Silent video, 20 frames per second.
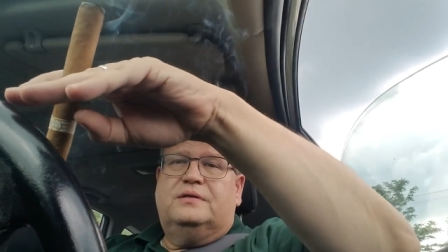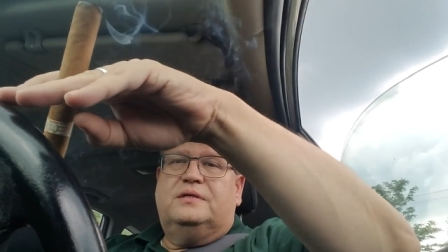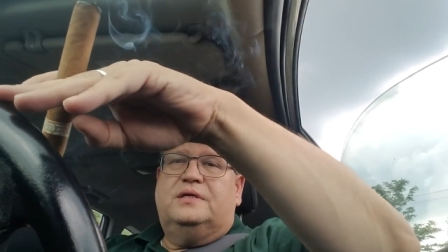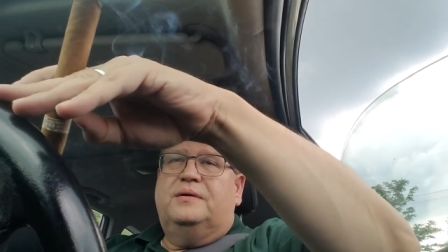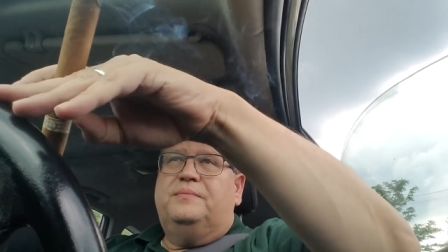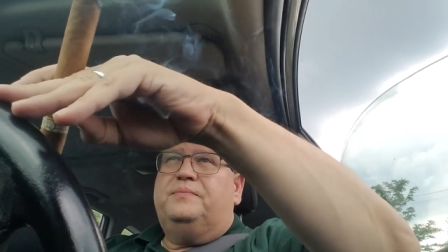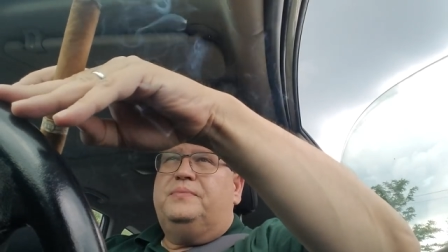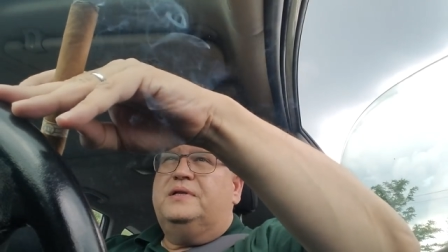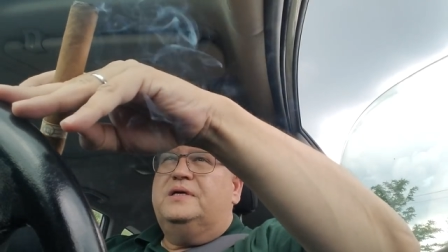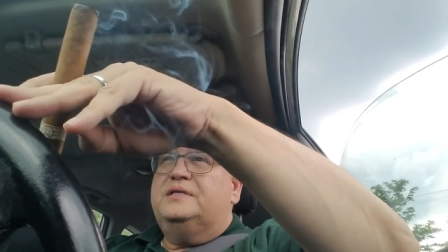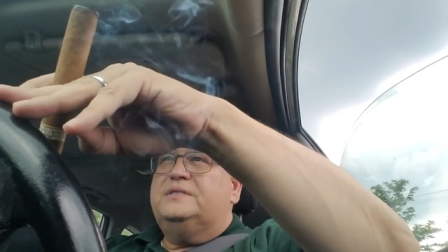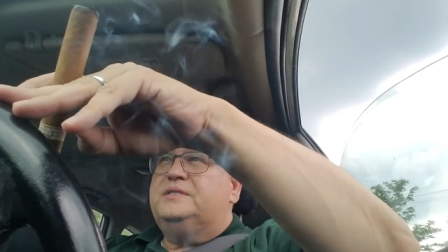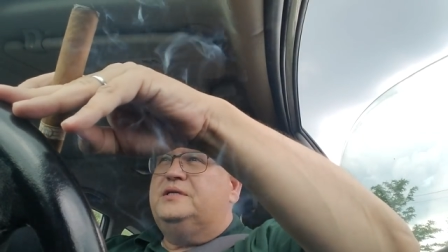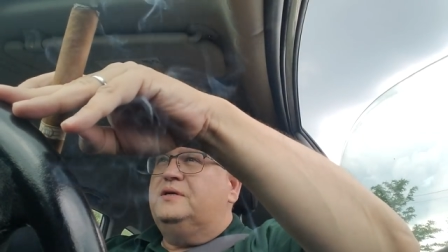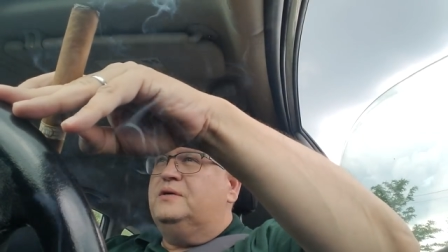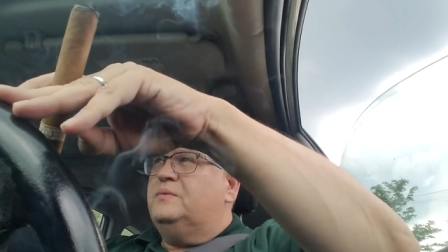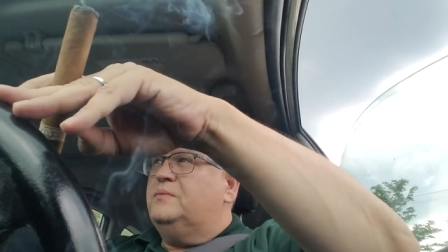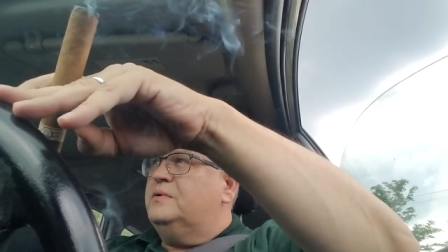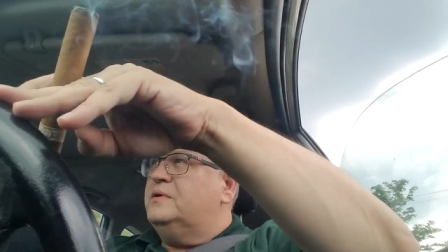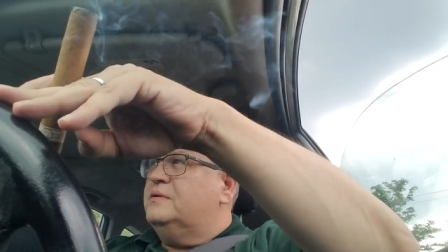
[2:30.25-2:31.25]
type place
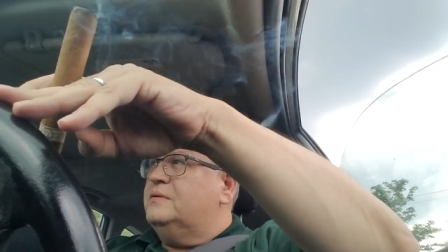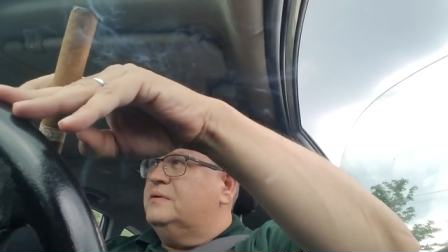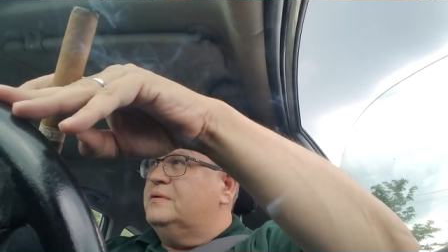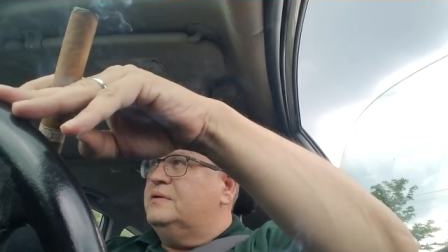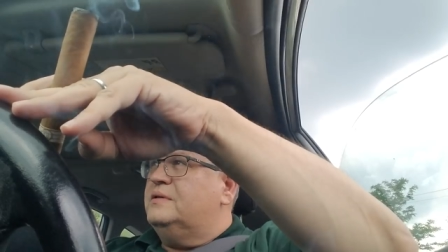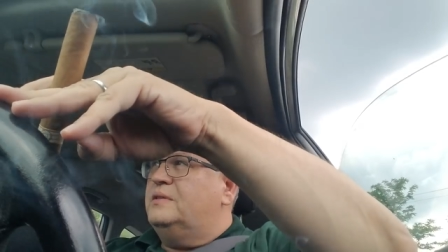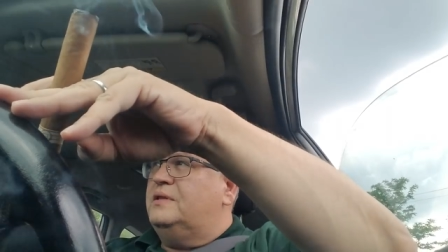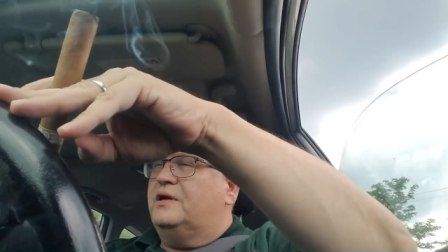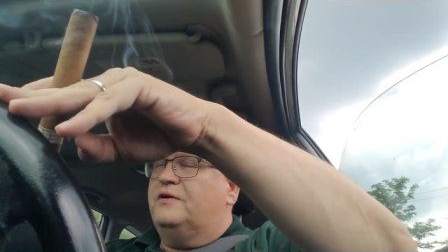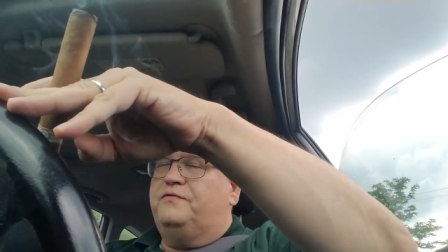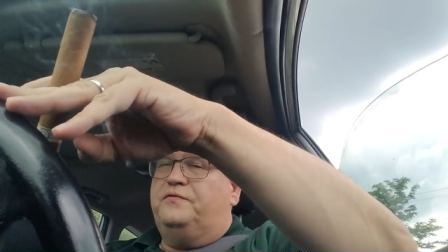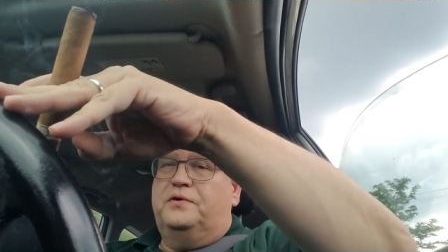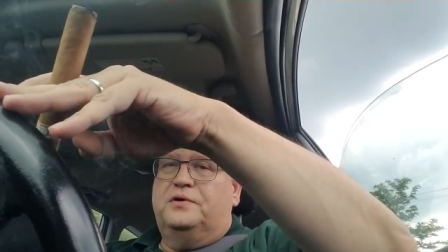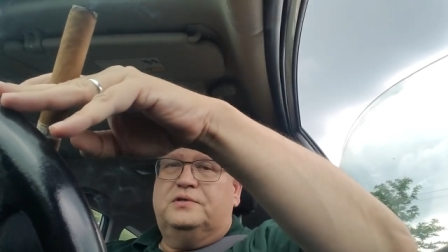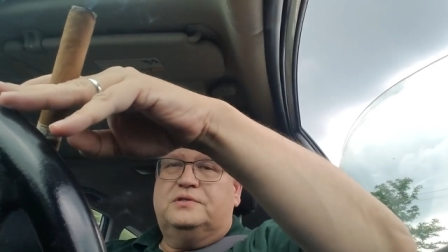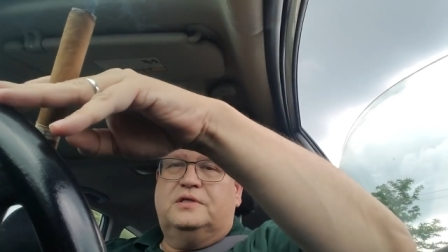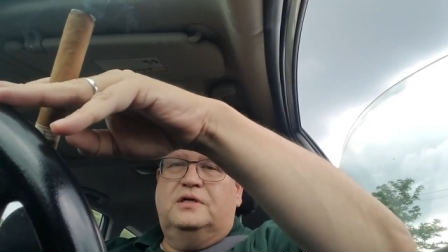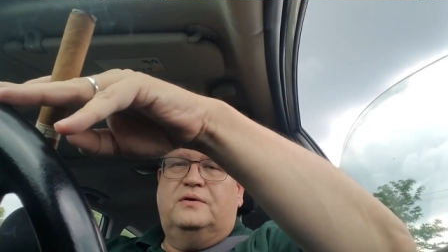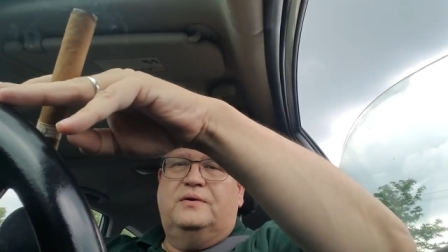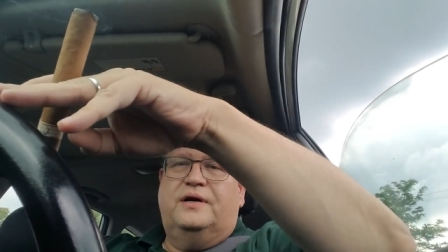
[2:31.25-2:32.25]
here where a lot of
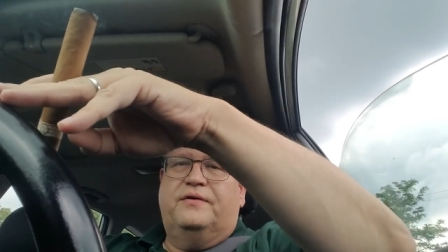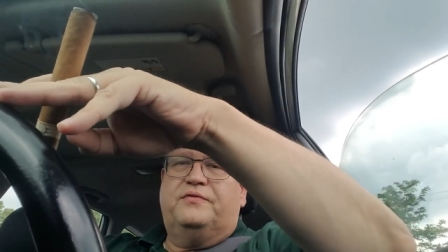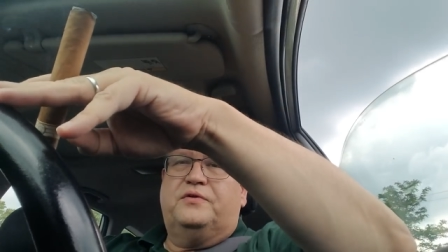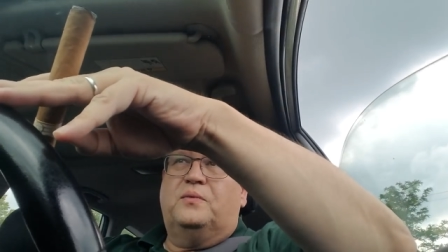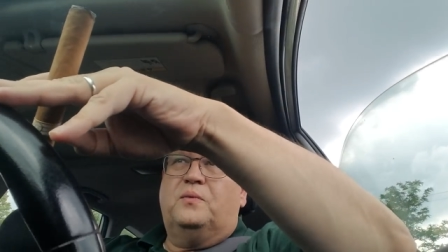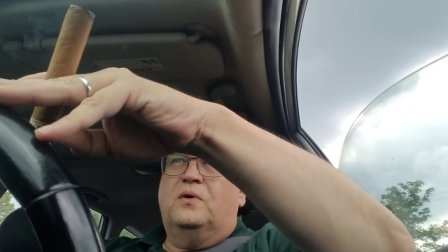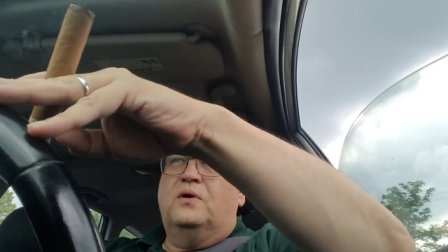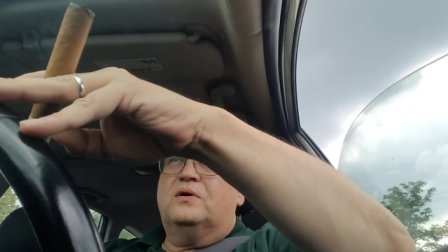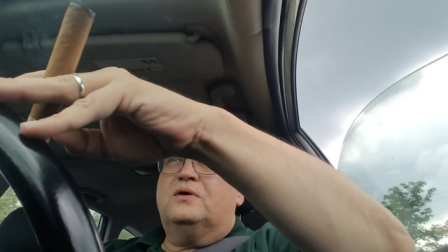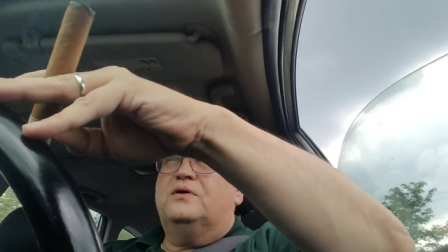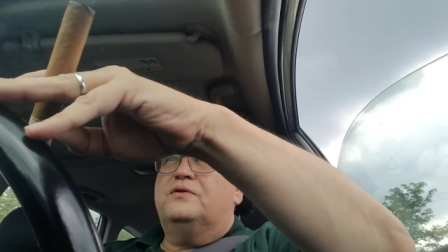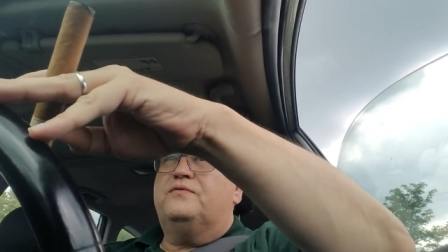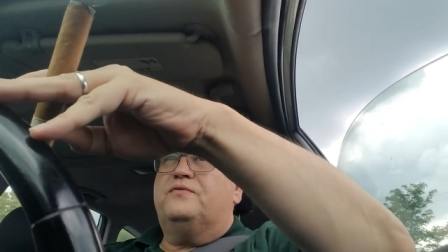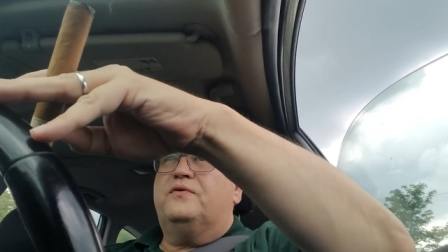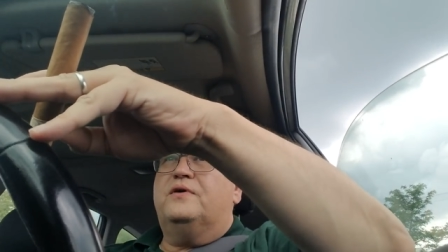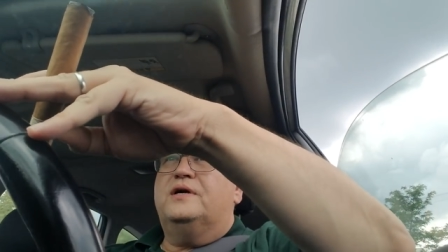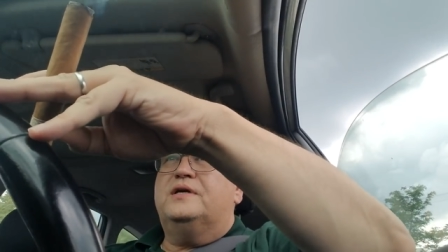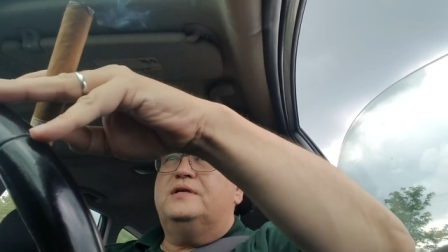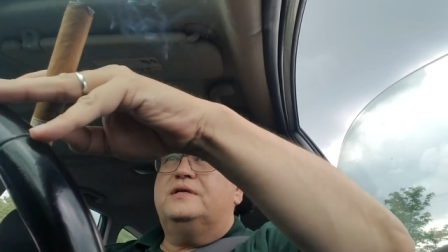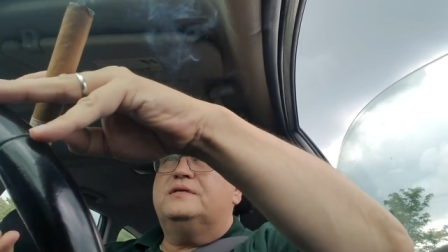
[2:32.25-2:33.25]
folks go after work on
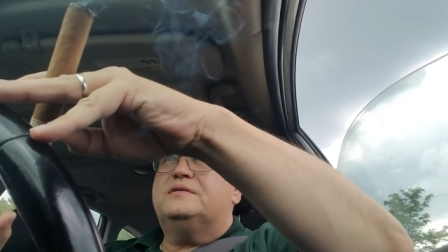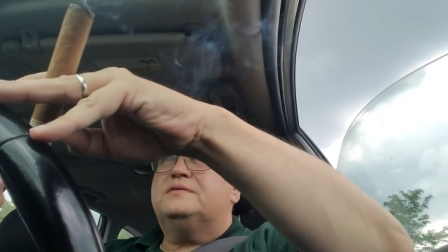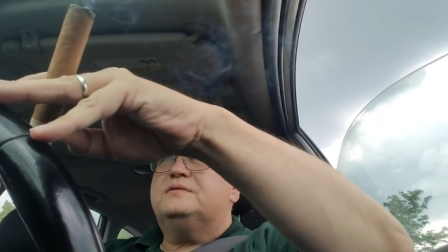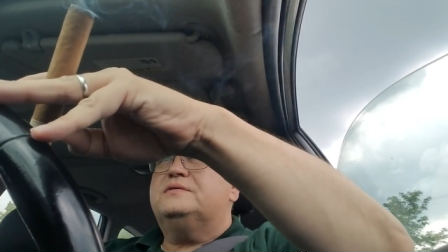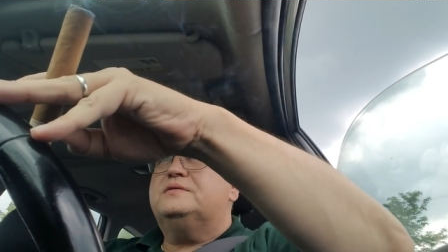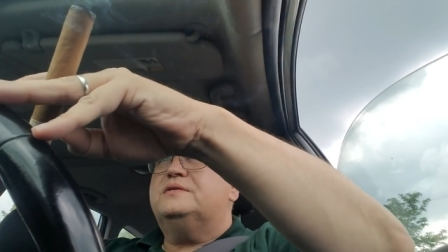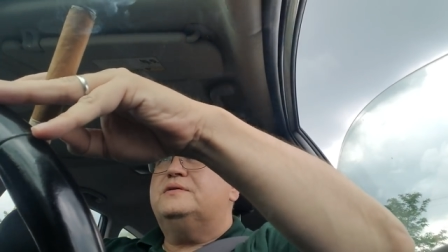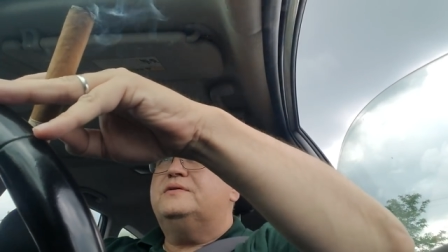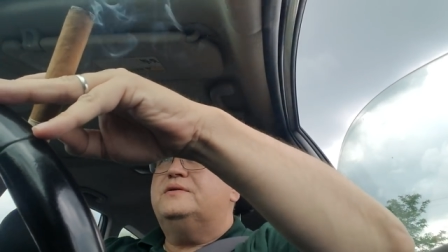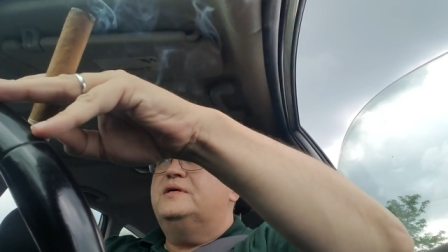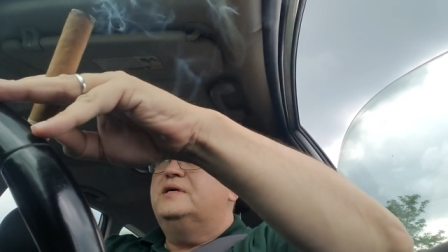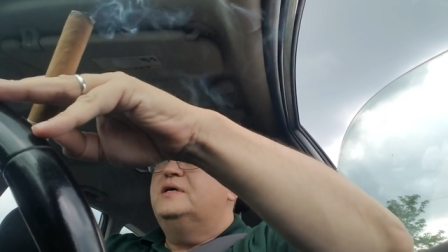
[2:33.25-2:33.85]
Fridays, so